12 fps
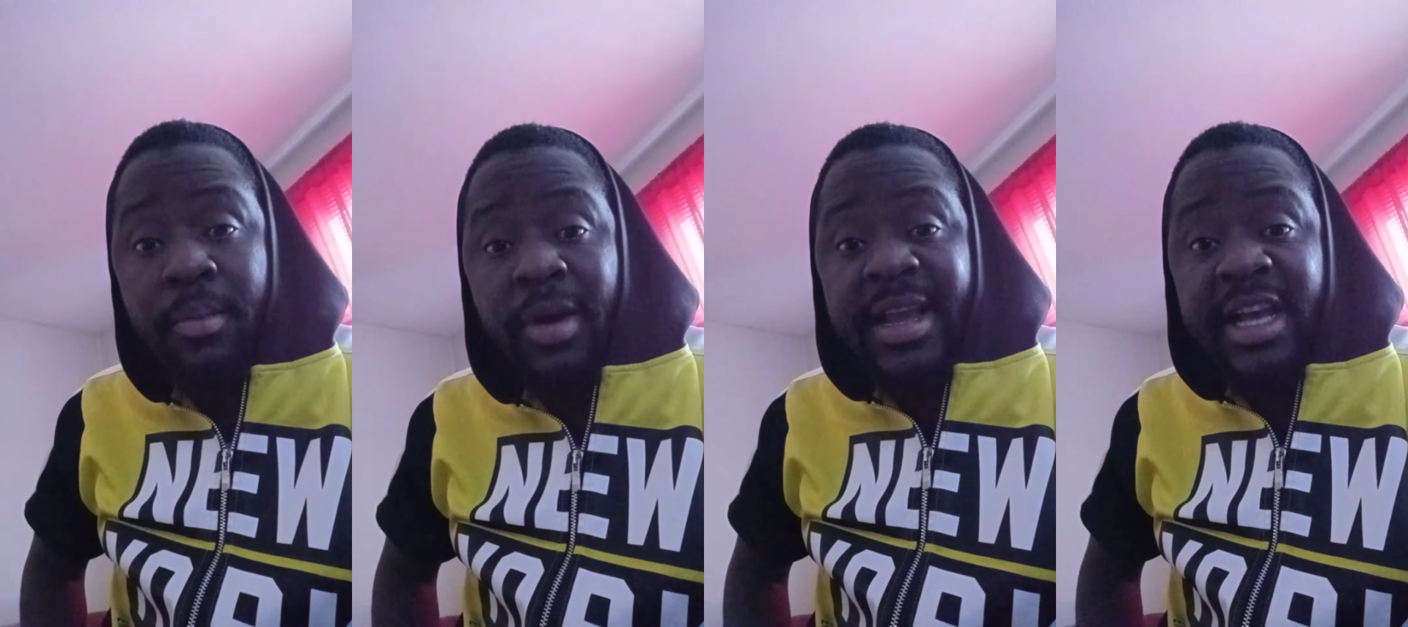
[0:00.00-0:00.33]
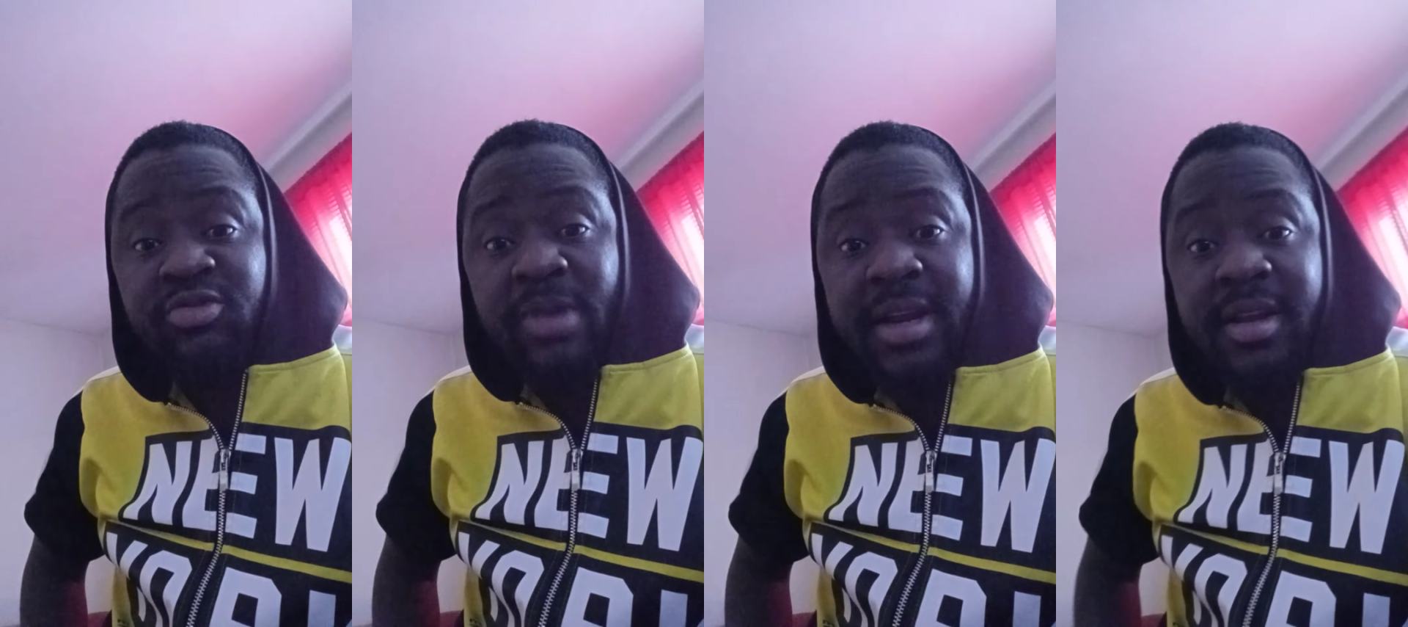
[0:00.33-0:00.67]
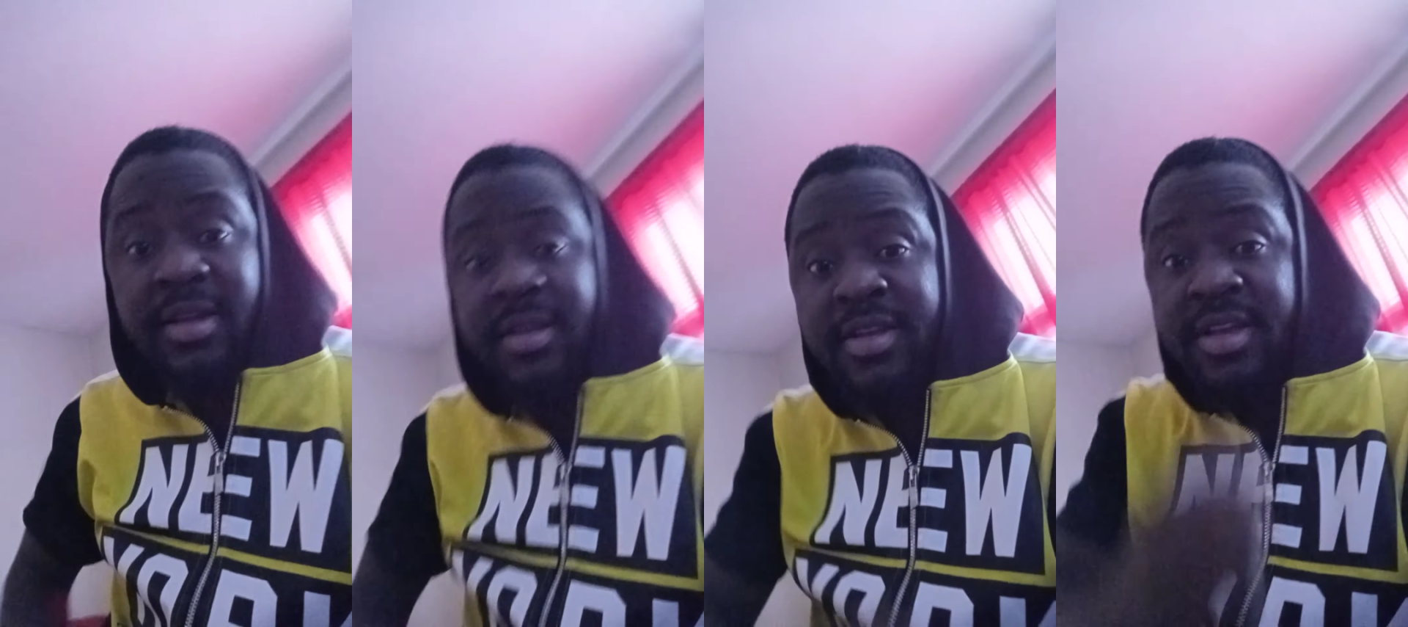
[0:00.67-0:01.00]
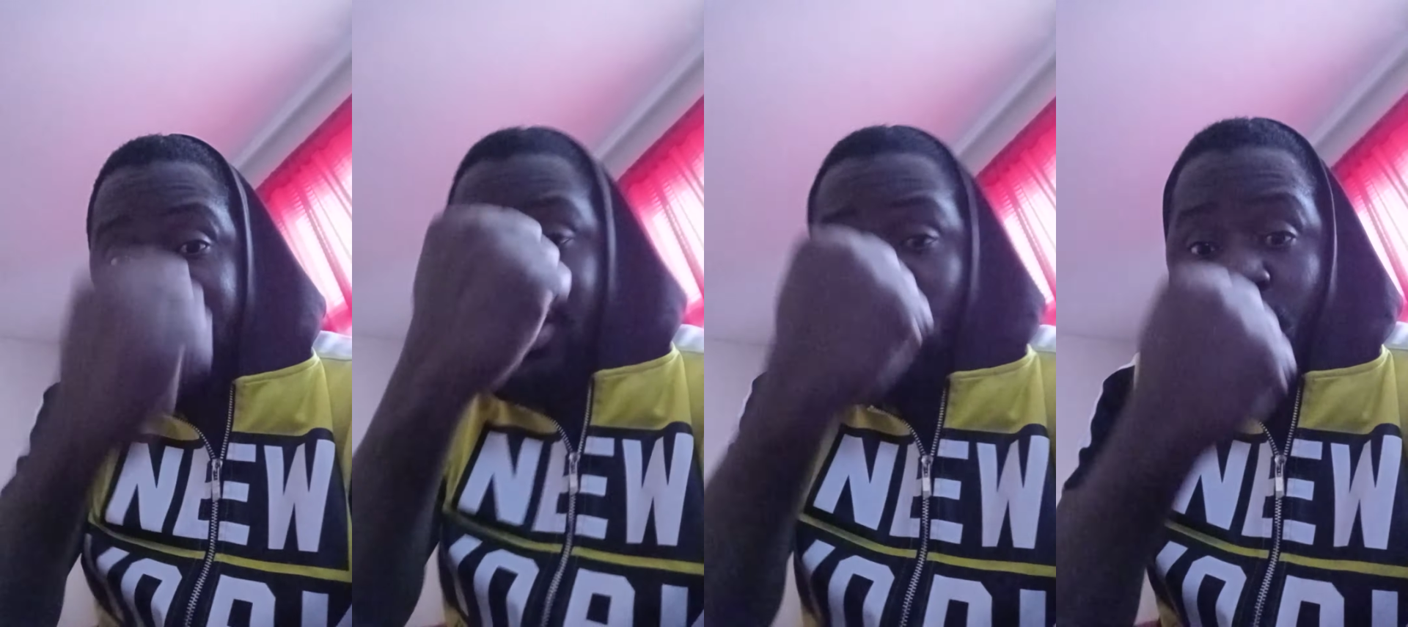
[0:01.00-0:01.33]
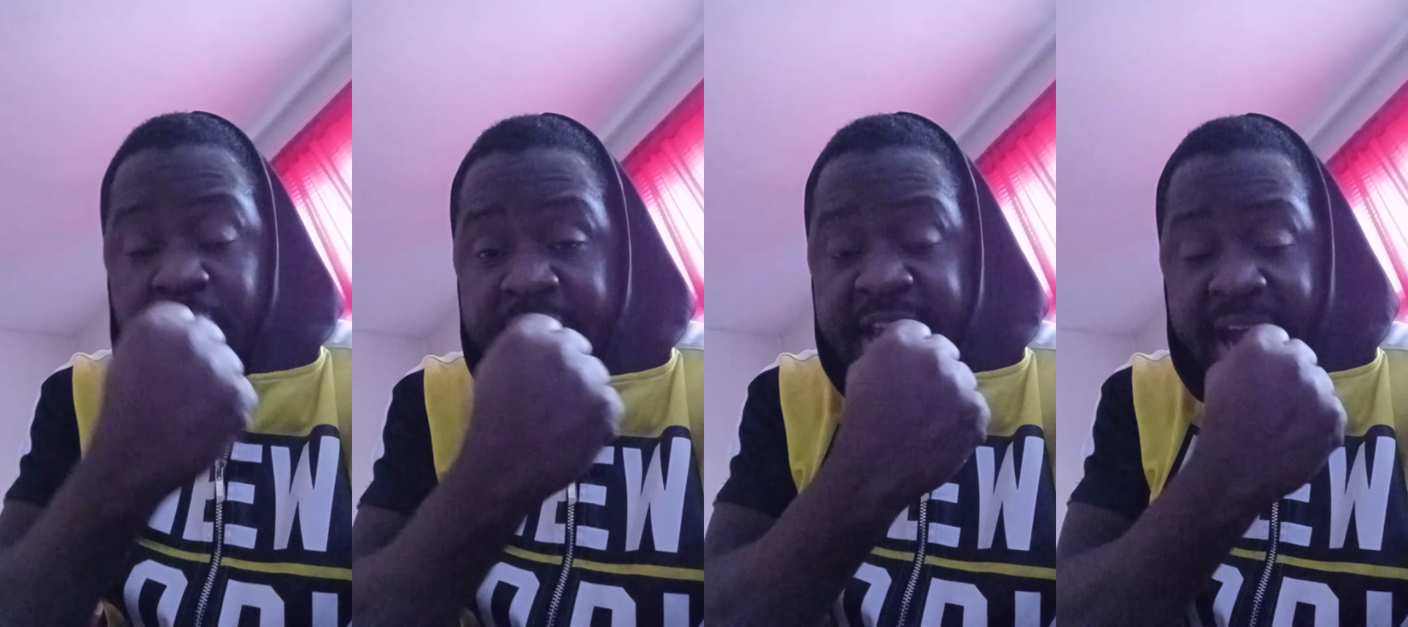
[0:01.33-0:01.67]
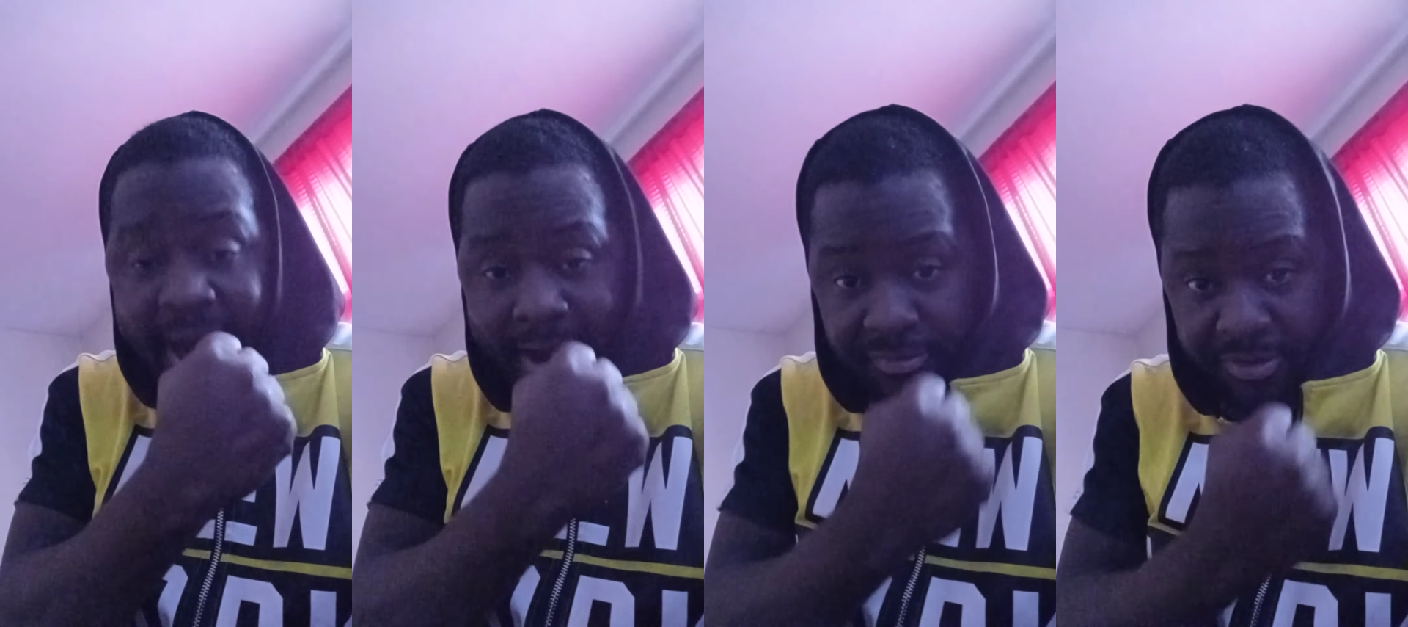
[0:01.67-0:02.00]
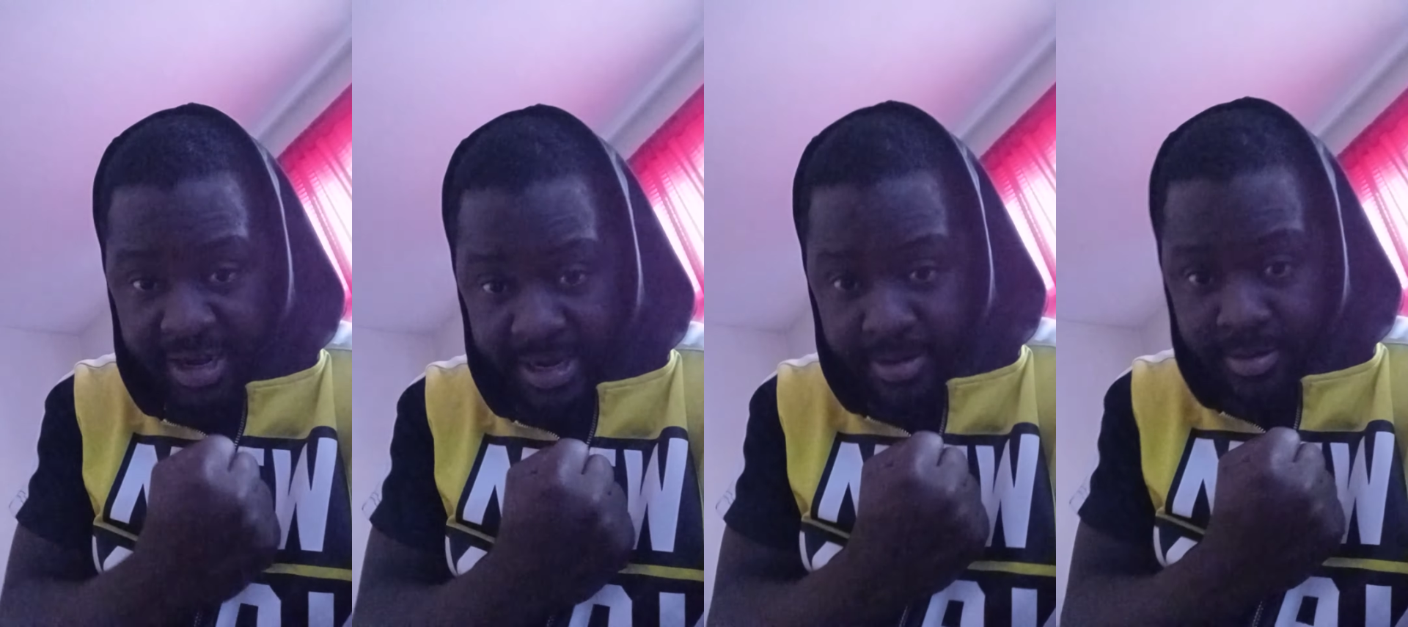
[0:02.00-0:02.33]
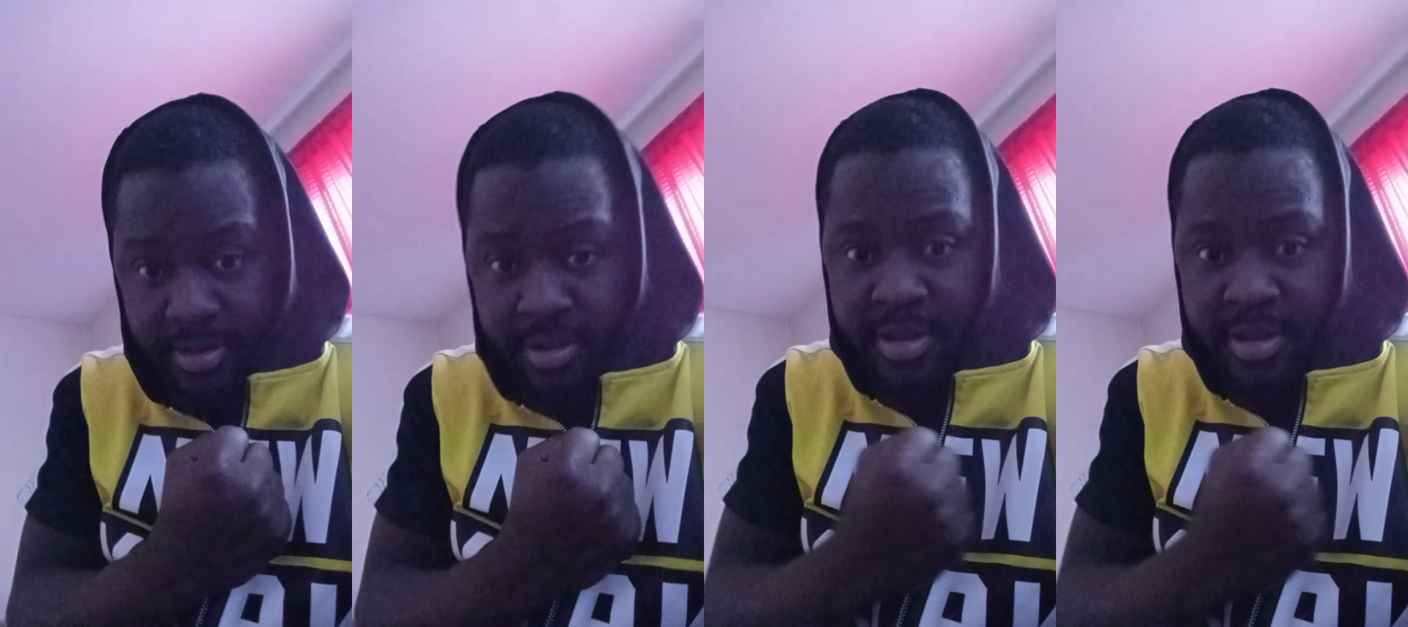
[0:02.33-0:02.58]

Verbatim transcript: But guess what? We African.